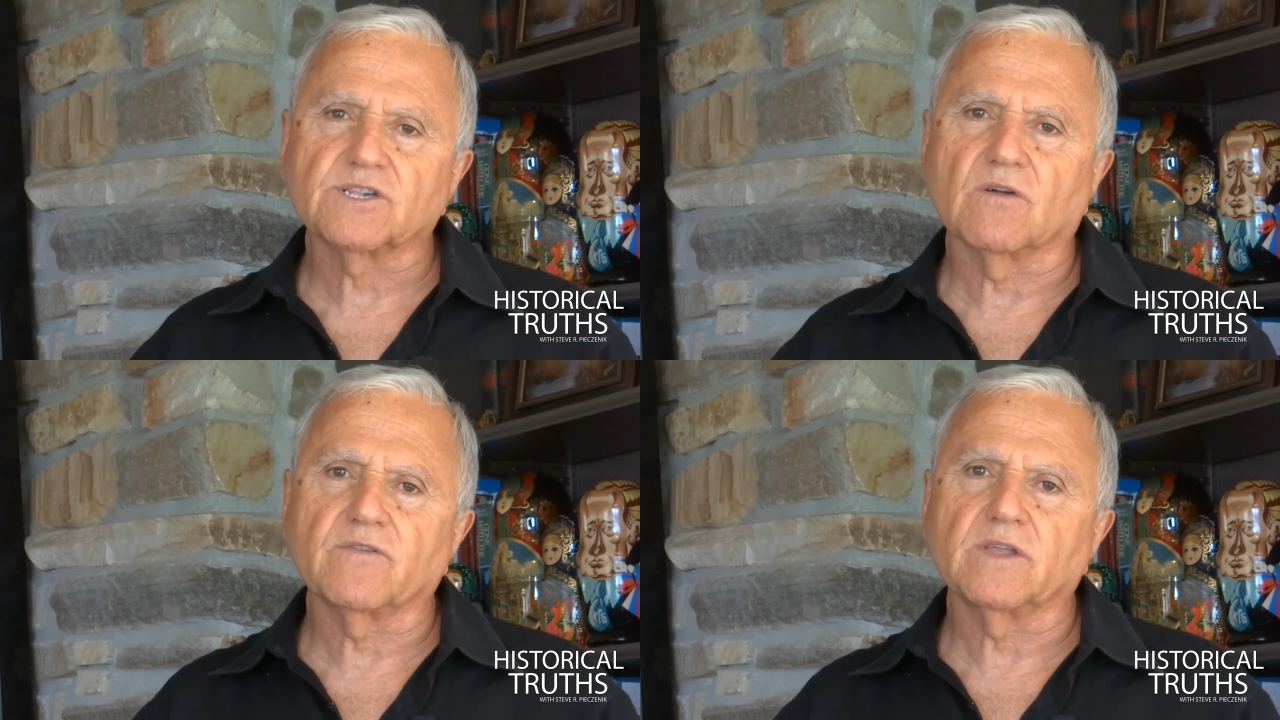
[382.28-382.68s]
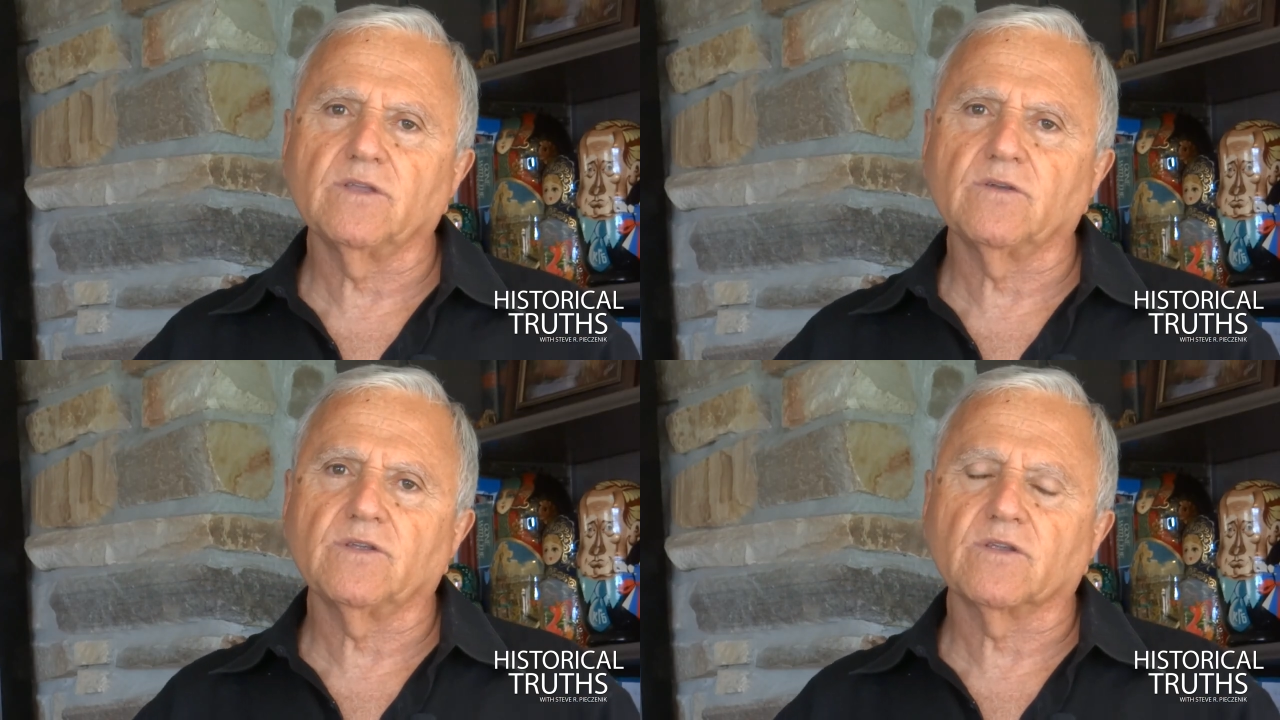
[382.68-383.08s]
Soviet
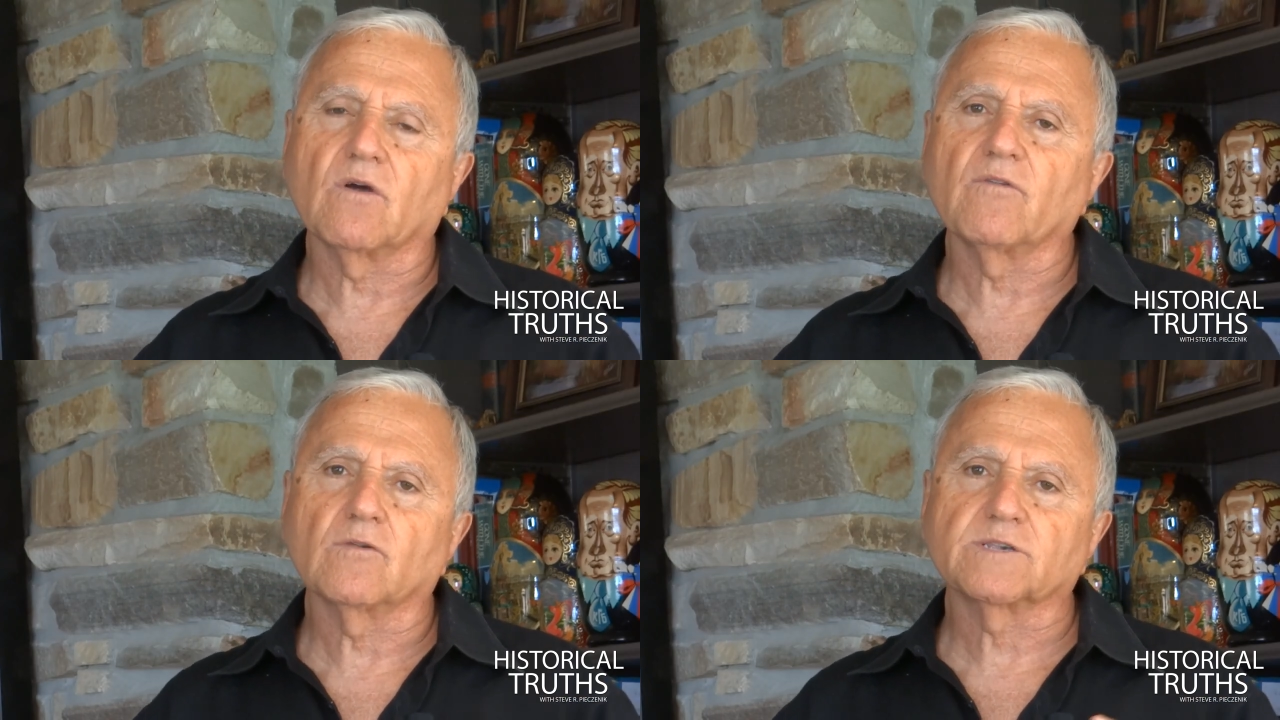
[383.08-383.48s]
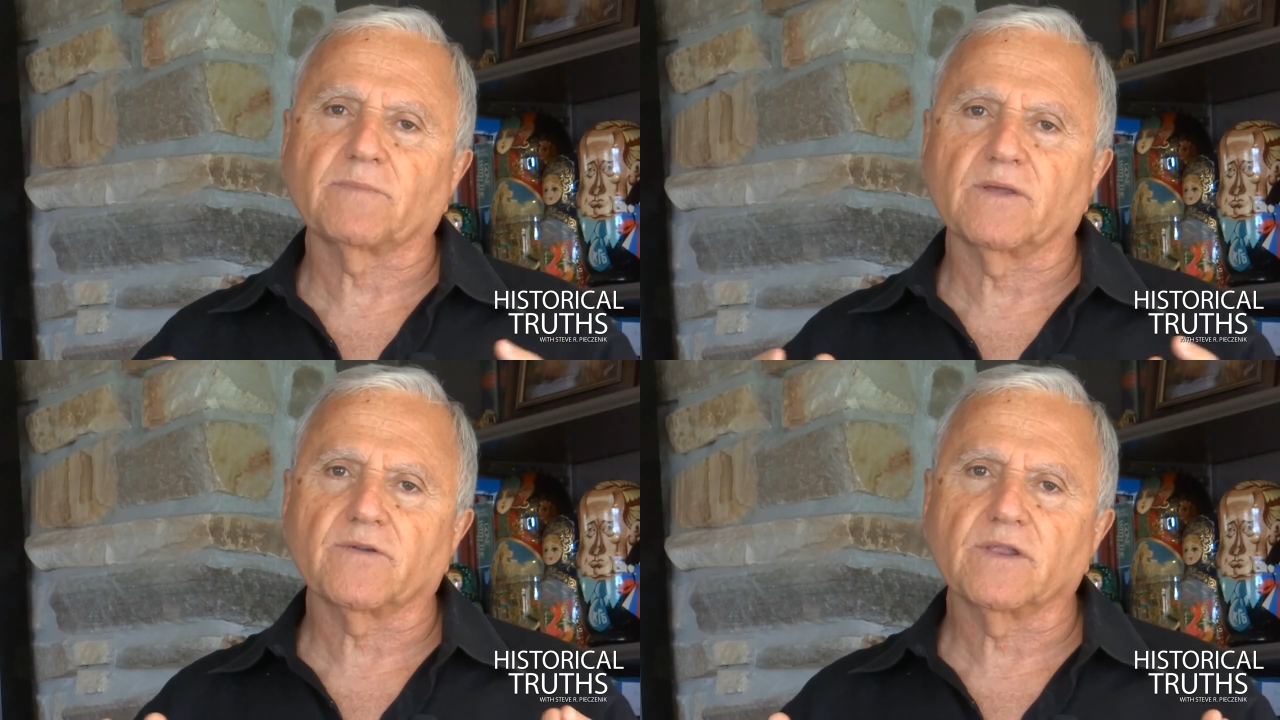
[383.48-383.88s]
Union over those
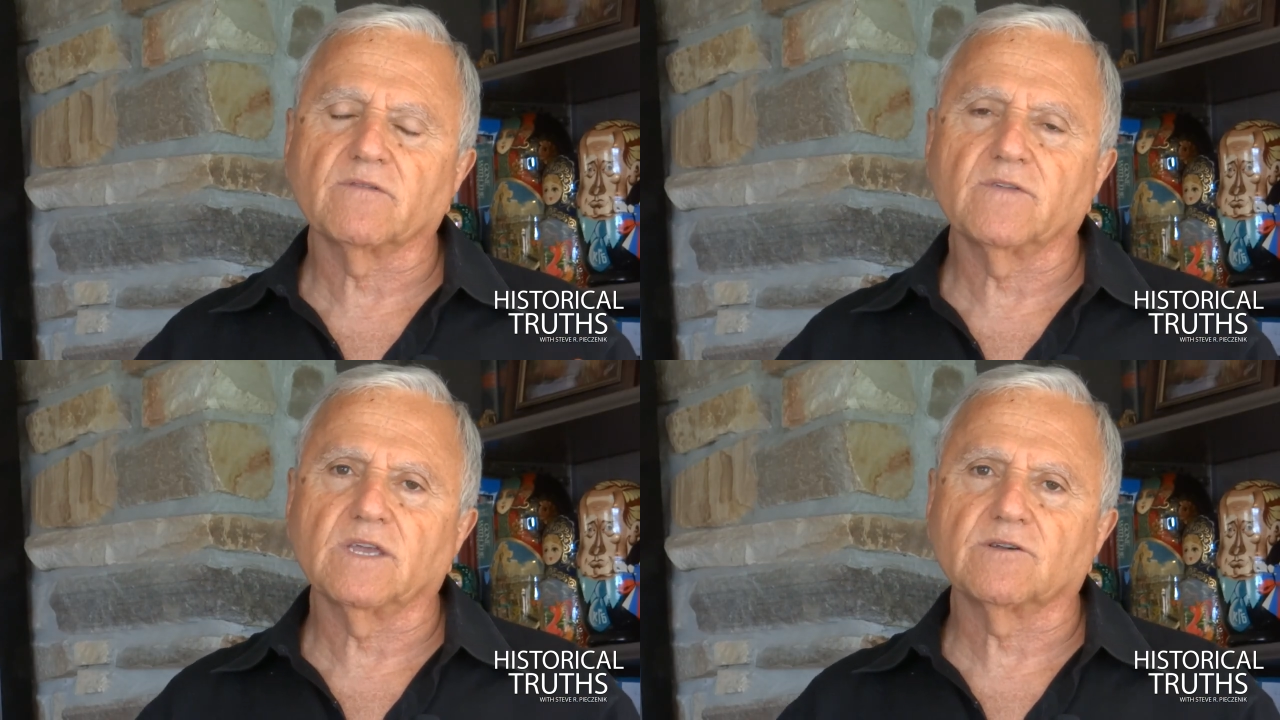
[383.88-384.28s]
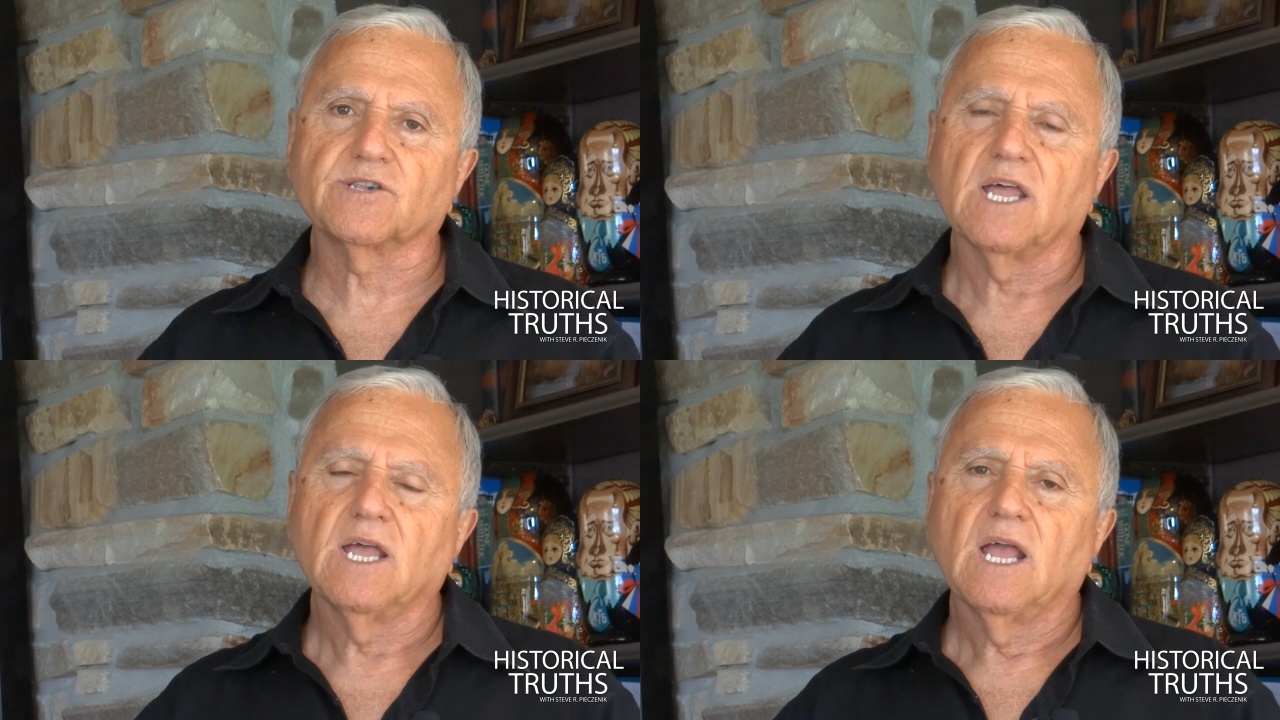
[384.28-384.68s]
period of years,